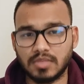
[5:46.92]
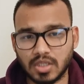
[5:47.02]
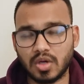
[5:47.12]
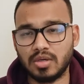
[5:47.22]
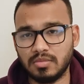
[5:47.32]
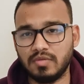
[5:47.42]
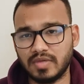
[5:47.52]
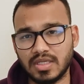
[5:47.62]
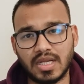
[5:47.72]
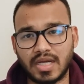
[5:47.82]
economy
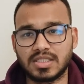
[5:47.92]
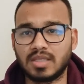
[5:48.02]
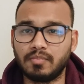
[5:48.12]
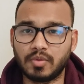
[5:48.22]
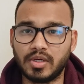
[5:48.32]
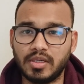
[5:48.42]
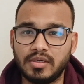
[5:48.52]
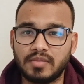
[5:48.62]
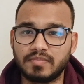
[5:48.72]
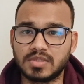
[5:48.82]
will at some
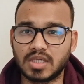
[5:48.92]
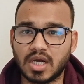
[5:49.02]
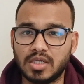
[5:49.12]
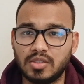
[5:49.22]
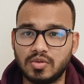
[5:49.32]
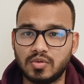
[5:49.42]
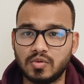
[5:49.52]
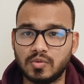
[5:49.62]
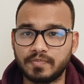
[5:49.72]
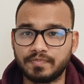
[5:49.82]
point start
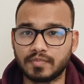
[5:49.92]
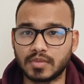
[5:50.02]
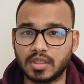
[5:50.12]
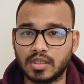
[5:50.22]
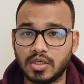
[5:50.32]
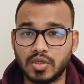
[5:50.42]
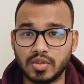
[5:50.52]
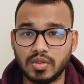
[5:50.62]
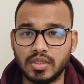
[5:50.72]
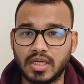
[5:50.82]
to
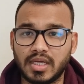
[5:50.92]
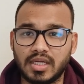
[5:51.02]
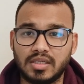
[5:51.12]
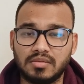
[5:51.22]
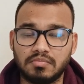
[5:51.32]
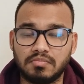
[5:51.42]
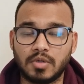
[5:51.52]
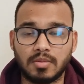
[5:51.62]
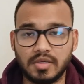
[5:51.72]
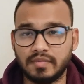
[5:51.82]
look good, and
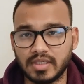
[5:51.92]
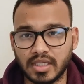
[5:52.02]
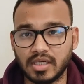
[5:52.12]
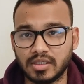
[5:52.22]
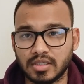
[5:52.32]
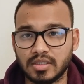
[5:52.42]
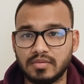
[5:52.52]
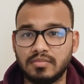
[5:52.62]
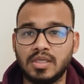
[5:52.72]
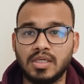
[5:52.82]
probably it will take
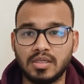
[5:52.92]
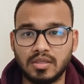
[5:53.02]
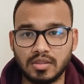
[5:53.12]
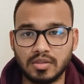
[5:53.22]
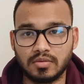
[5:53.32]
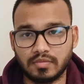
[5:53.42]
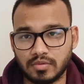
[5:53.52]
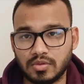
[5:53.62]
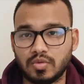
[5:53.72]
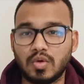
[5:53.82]
turn
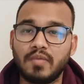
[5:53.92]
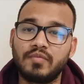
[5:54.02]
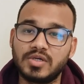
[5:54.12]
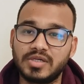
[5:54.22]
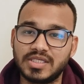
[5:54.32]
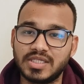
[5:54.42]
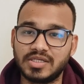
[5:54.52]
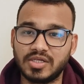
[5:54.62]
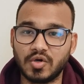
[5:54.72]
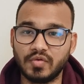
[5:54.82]
to upward
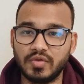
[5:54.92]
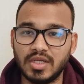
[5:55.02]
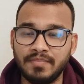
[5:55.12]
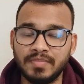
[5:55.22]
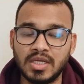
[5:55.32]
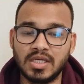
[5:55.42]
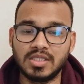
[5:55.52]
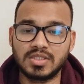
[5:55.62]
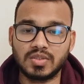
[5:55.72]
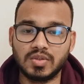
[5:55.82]
trajectory, hopefully.
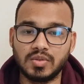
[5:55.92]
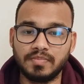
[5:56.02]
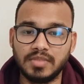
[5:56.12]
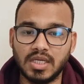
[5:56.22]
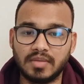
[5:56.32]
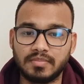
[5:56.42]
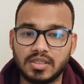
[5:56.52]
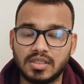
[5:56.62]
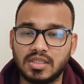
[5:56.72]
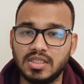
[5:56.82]
So yeah,
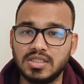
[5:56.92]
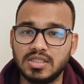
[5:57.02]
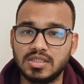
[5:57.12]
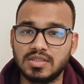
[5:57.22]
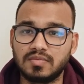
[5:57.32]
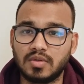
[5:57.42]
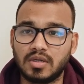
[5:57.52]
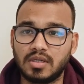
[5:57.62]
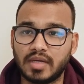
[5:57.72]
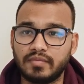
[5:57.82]
this is
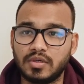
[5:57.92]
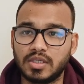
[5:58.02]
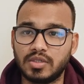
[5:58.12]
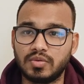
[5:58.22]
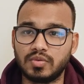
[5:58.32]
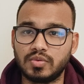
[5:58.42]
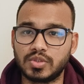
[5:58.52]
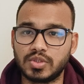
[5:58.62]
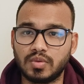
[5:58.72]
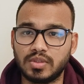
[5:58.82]
what I wanted to
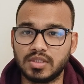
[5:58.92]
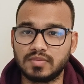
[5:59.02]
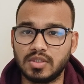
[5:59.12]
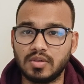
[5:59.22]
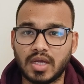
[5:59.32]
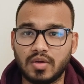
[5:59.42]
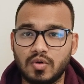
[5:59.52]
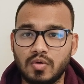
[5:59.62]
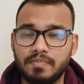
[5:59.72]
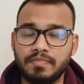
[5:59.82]
show in this video. I
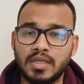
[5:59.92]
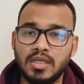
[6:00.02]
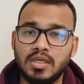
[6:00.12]
hope